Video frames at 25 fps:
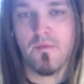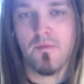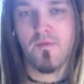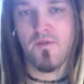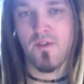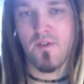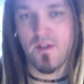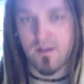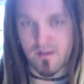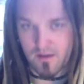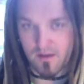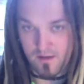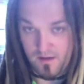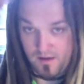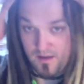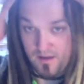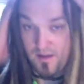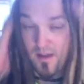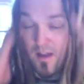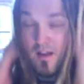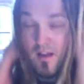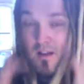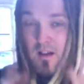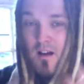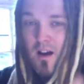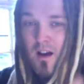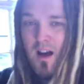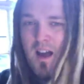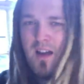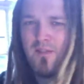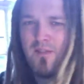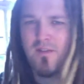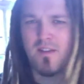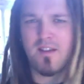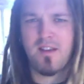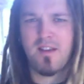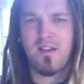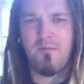If I
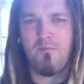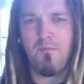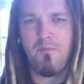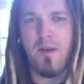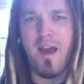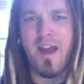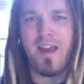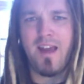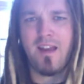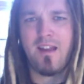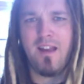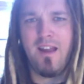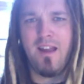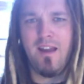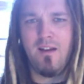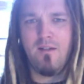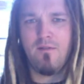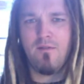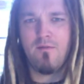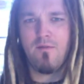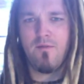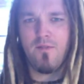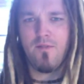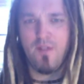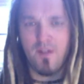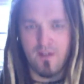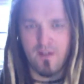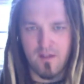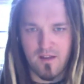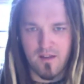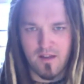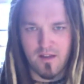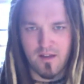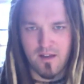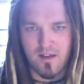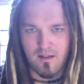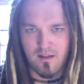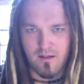have to sit back now for you to
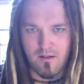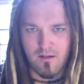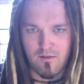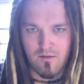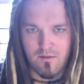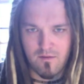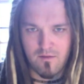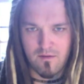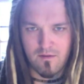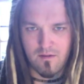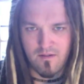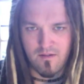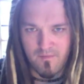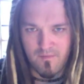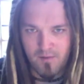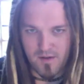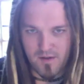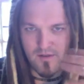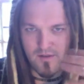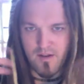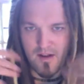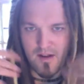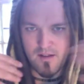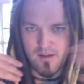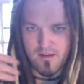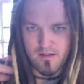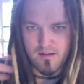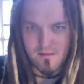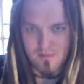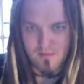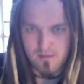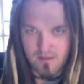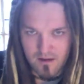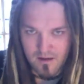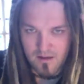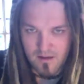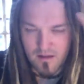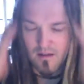the whole of my dreads.
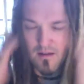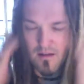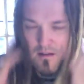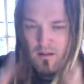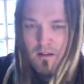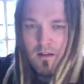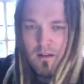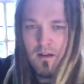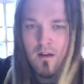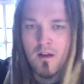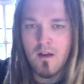It's